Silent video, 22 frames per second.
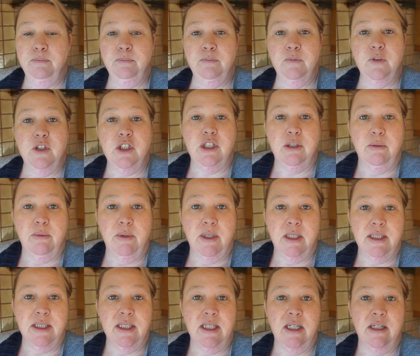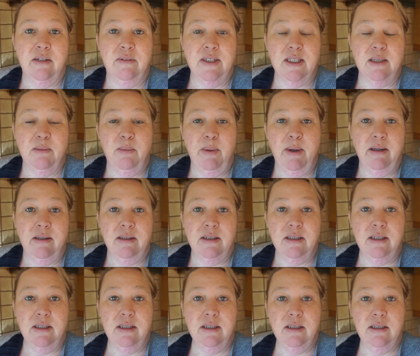She was nervous about
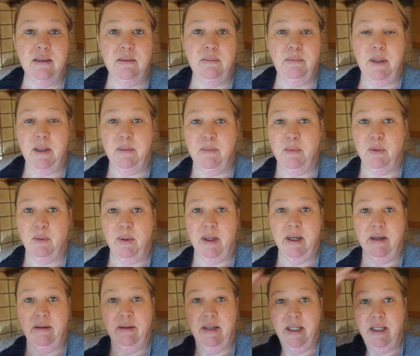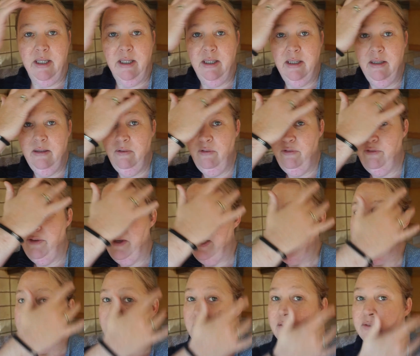people wearing
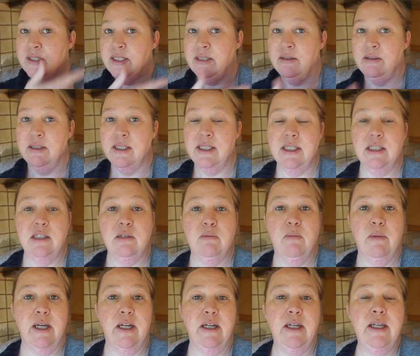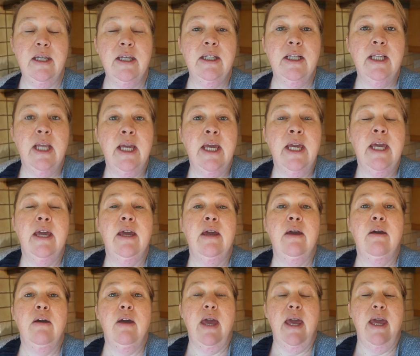face covers. Sorry, that's itching my eye.
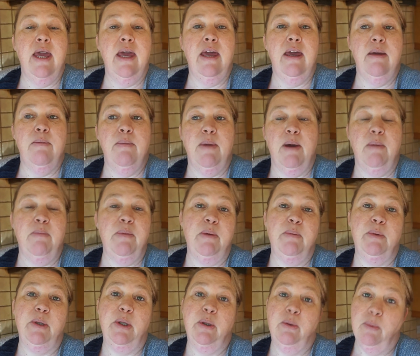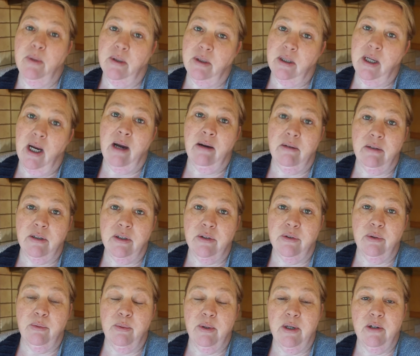And people who aren't
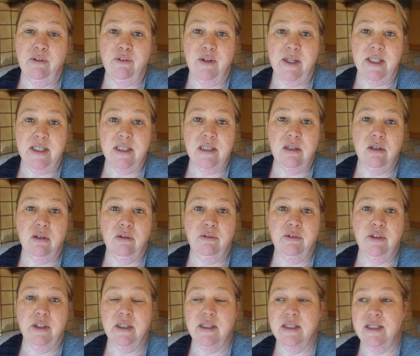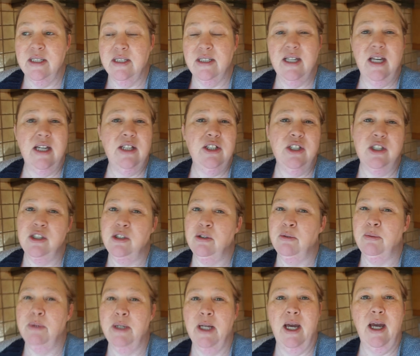going to wear face covers. As you
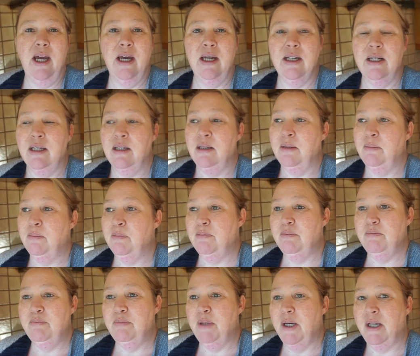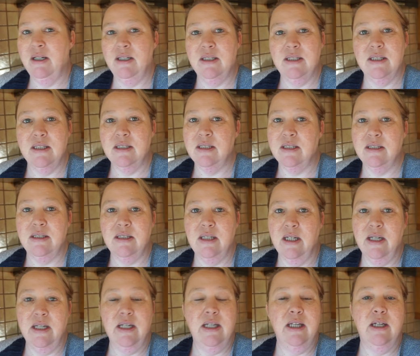do with any part of
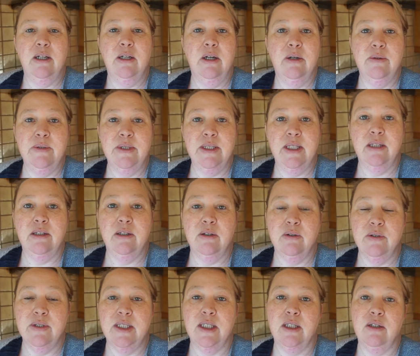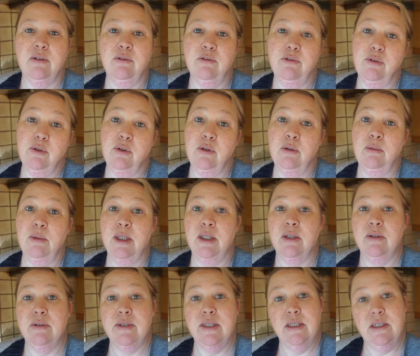society, you'll always get those that conform and
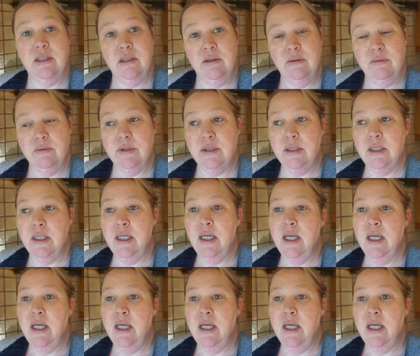those that don't.